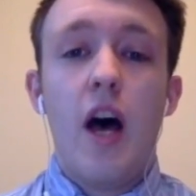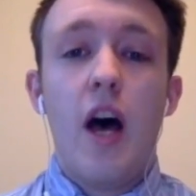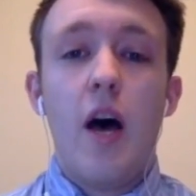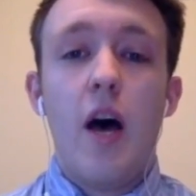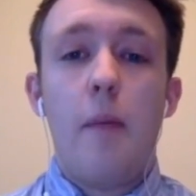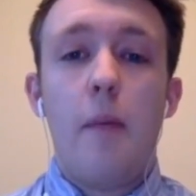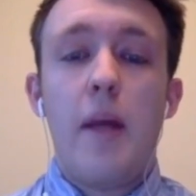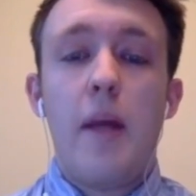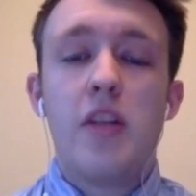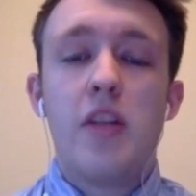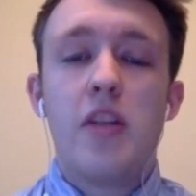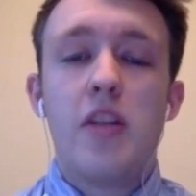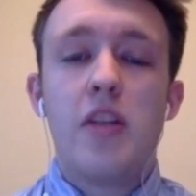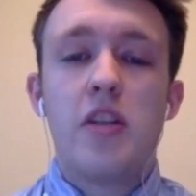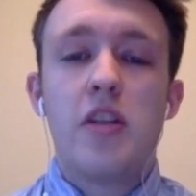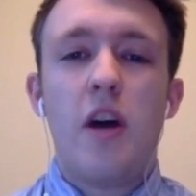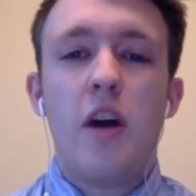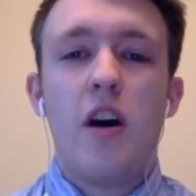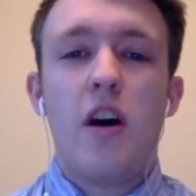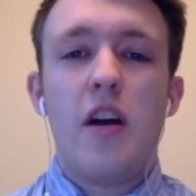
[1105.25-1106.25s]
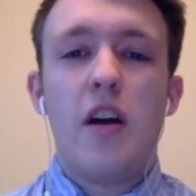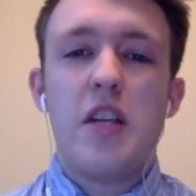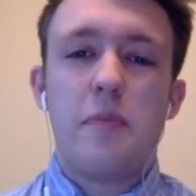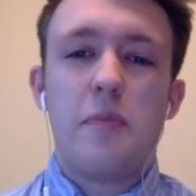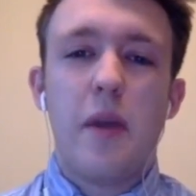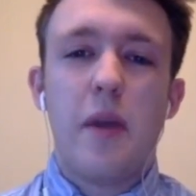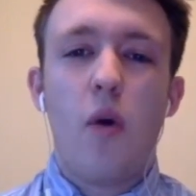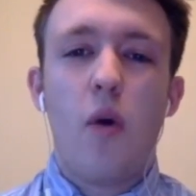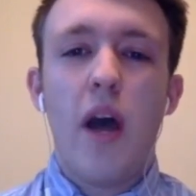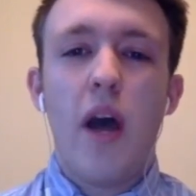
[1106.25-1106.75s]
Benzema,
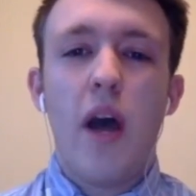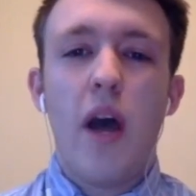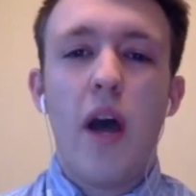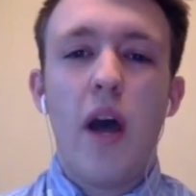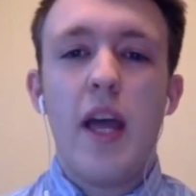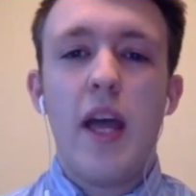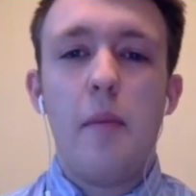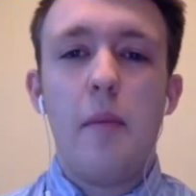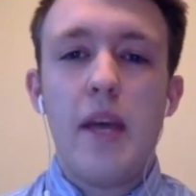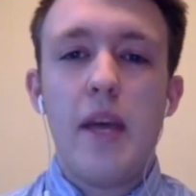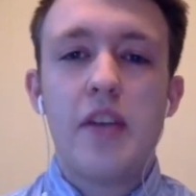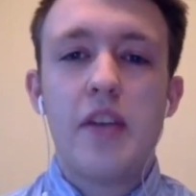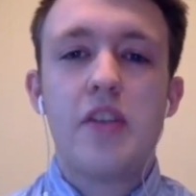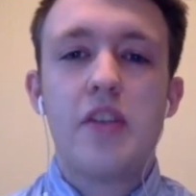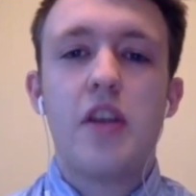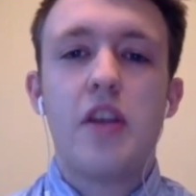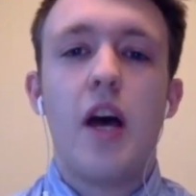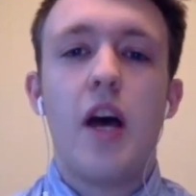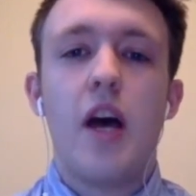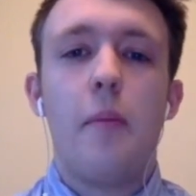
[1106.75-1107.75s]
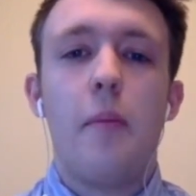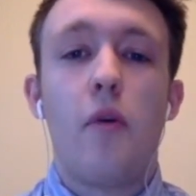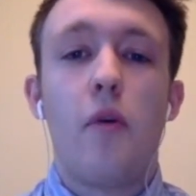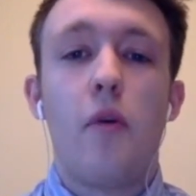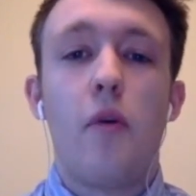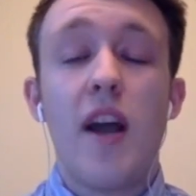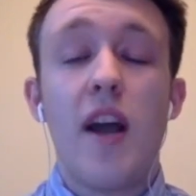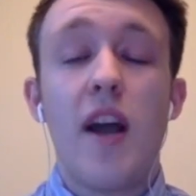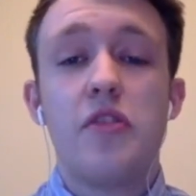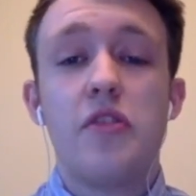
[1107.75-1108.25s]
he's been quite hit and miss.
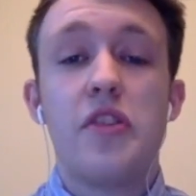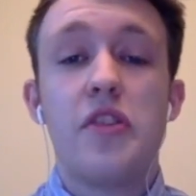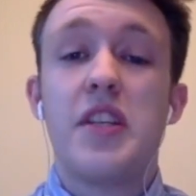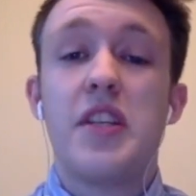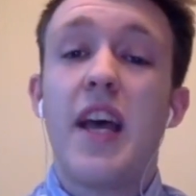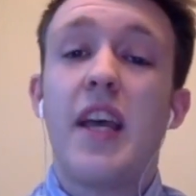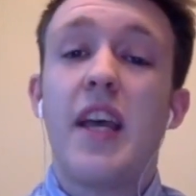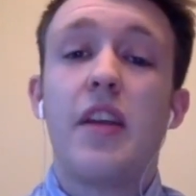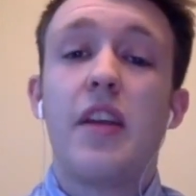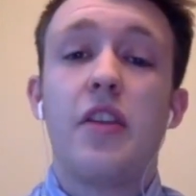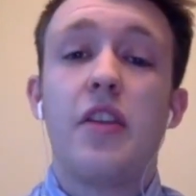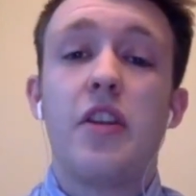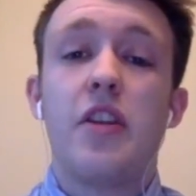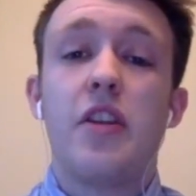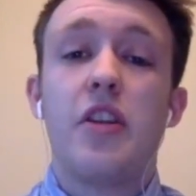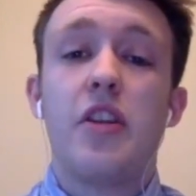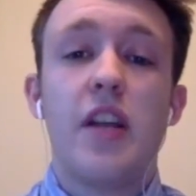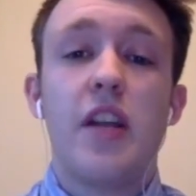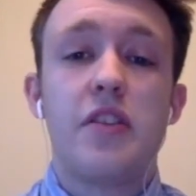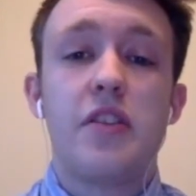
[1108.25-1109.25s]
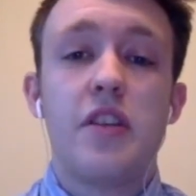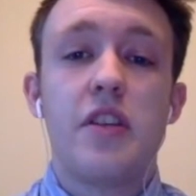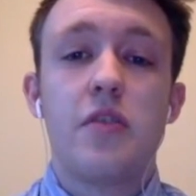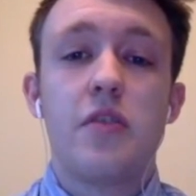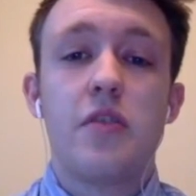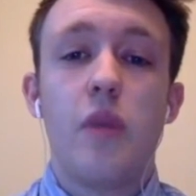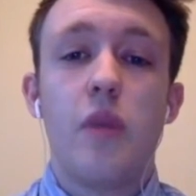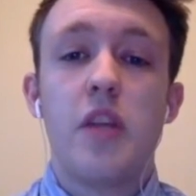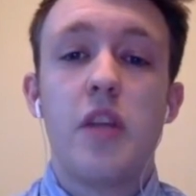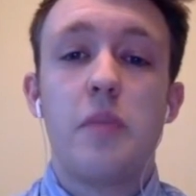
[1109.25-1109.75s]
Morata has taken the
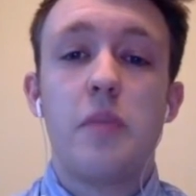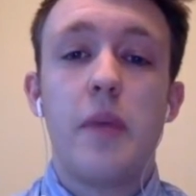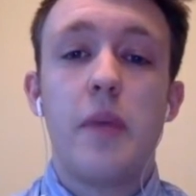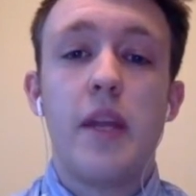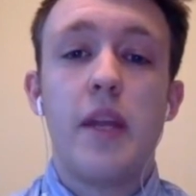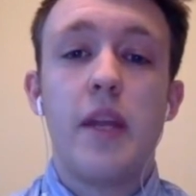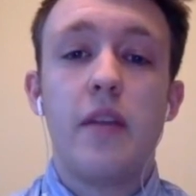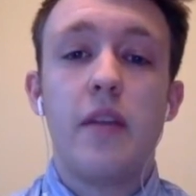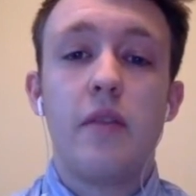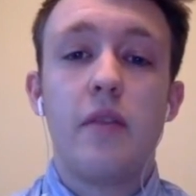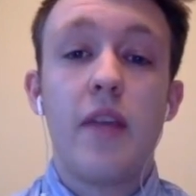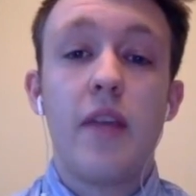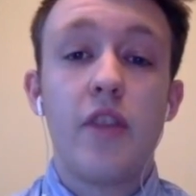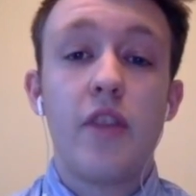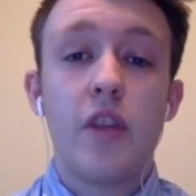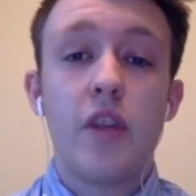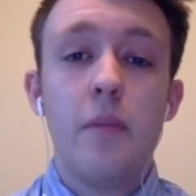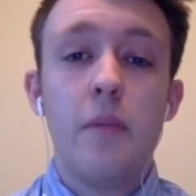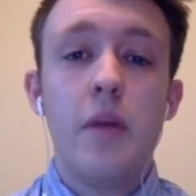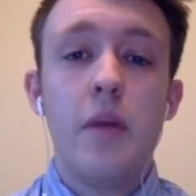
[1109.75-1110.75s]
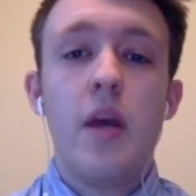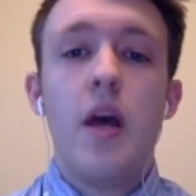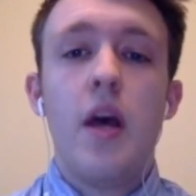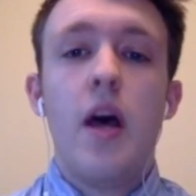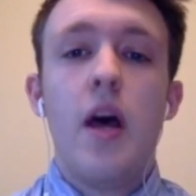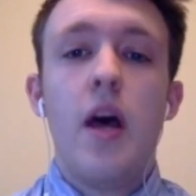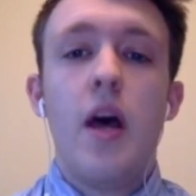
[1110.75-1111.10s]
chances when he's been given them,